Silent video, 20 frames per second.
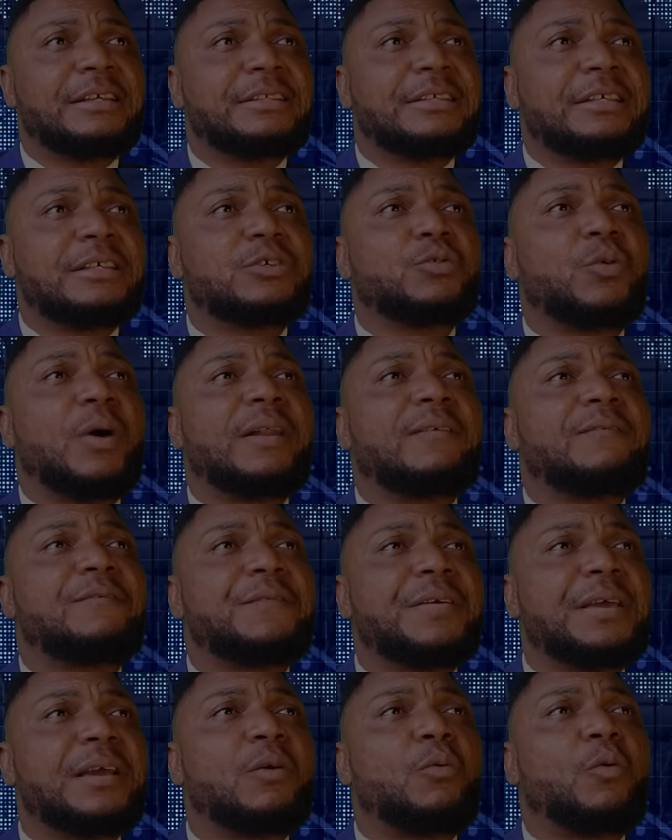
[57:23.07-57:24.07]
this one
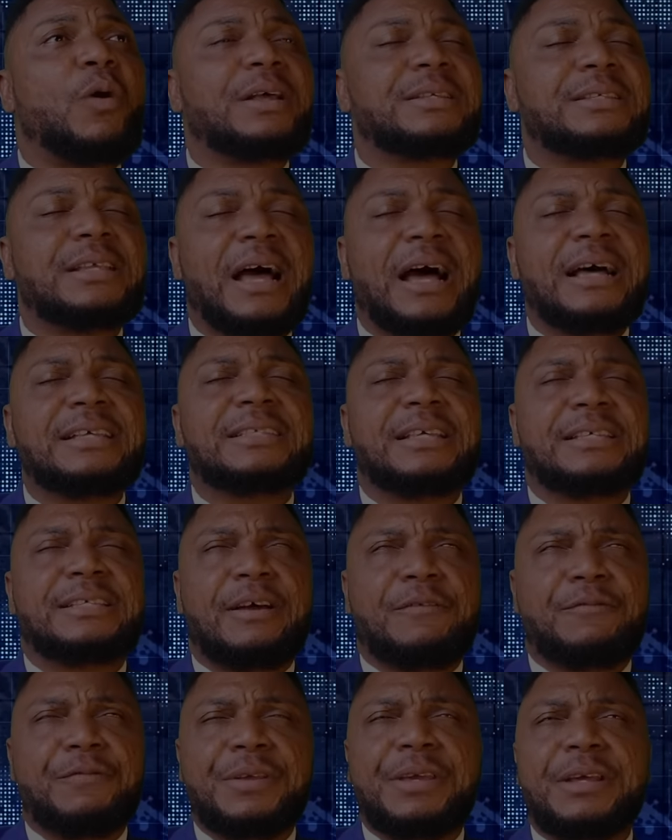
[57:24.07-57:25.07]
thing was us as
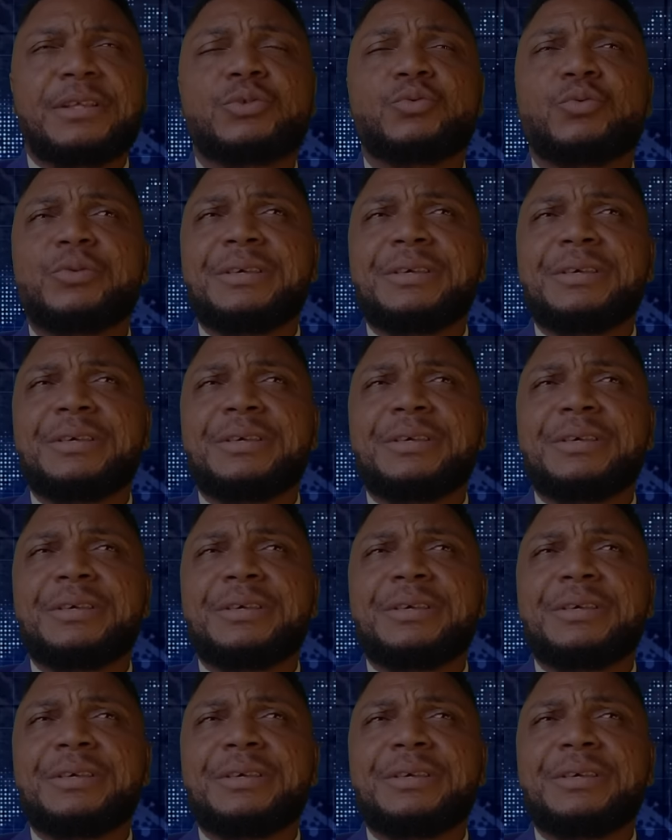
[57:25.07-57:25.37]
Africans,